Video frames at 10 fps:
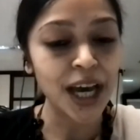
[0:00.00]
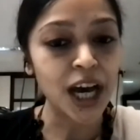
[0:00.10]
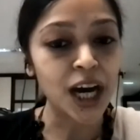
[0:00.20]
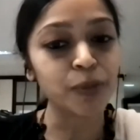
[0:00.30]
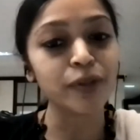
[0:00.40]

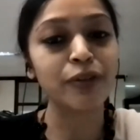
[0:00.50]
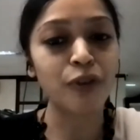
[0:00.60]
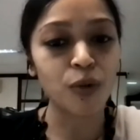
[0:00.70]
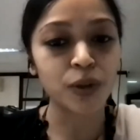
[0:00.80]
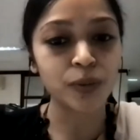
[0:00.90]
Moving
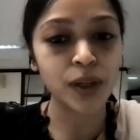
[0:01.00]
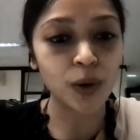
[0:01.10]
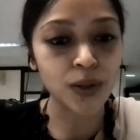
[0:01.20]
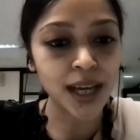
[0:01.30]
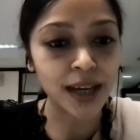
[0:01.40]
forward, we'll
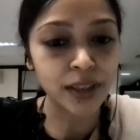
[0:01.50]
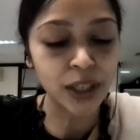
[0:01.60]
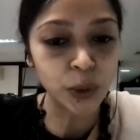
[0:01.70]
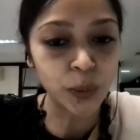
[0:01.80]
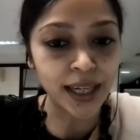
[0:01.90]
also have a
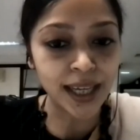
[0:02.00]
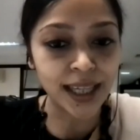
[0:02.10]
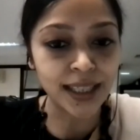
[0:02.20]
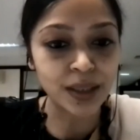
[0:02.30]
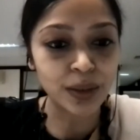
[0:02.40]

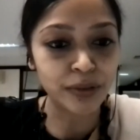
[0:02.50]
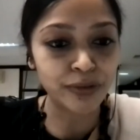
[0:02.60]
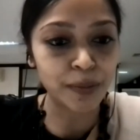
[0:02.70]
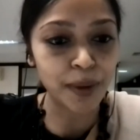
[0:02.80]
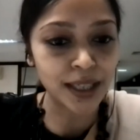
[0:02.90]
Q&A. So if
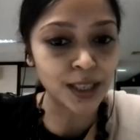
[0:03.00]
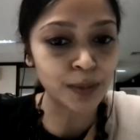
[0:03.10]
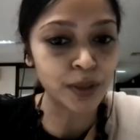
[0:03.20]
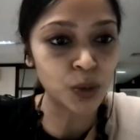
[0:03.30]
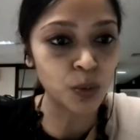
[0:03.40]
the
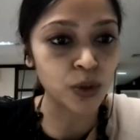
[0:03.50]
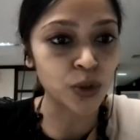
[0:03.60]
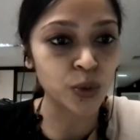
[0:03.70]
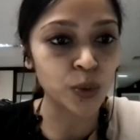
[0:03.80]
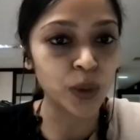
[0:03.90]
participants
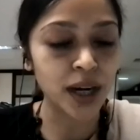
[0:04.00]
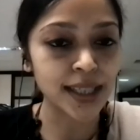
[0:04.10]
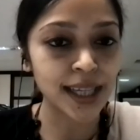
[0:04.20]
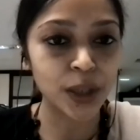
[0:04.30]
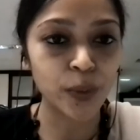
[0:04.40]
want to
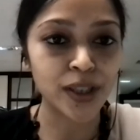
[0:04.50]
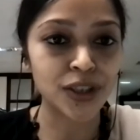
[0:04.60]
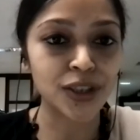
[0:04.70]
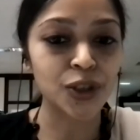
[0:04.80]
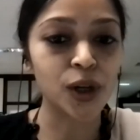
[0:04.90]
ask any
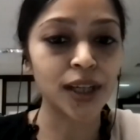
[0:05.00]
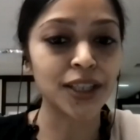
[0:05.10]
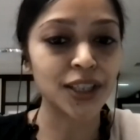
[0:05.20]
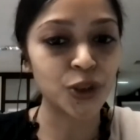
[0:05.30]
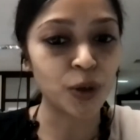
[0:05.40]
questions, you
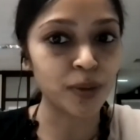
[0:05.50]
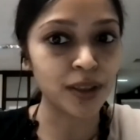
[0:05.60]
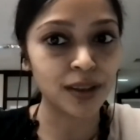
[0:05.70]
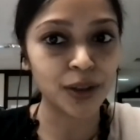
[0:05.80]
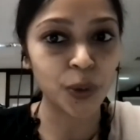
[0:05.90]
can just drop it
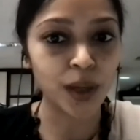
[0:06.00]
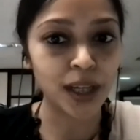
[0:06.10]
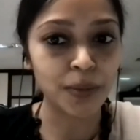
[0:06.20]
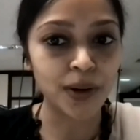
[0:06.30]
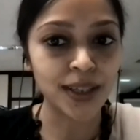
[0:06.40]
in the
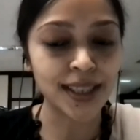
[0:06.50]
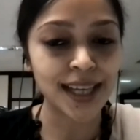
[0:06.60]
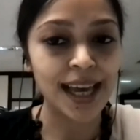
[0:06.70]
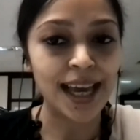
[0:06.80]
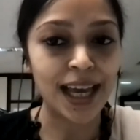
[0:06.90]
Q&A box,
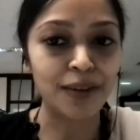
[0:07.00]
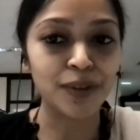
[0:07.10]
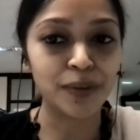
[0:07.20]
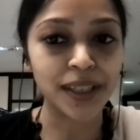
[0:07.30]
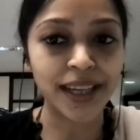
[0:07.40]
and
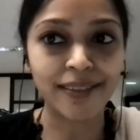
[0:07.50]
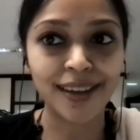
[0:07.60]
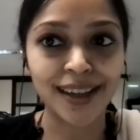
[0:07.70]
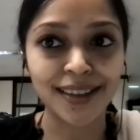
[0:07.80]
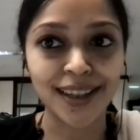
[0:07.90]
we will get
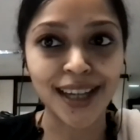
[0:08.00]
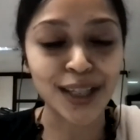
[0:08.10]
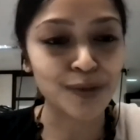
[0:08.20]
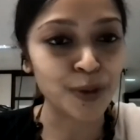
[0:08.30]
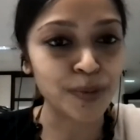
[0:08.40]
there in the
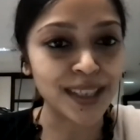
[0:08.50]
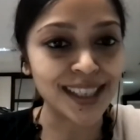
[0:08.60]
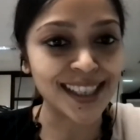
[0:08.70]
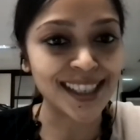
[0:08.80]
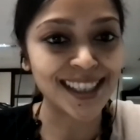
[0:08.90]
next few
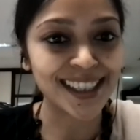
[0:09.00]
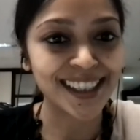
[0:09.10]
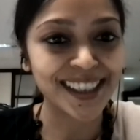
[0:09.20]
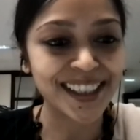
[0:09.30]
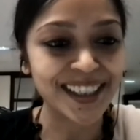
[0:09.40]
minutes.
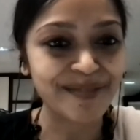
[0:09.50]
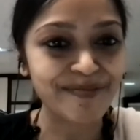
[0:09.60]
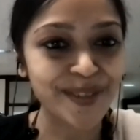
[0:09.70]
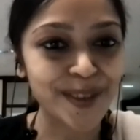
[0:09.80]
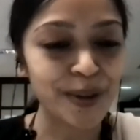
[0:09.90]

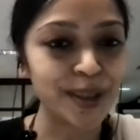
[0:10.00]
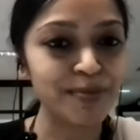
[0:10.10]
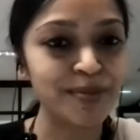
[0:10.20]
Saurabh?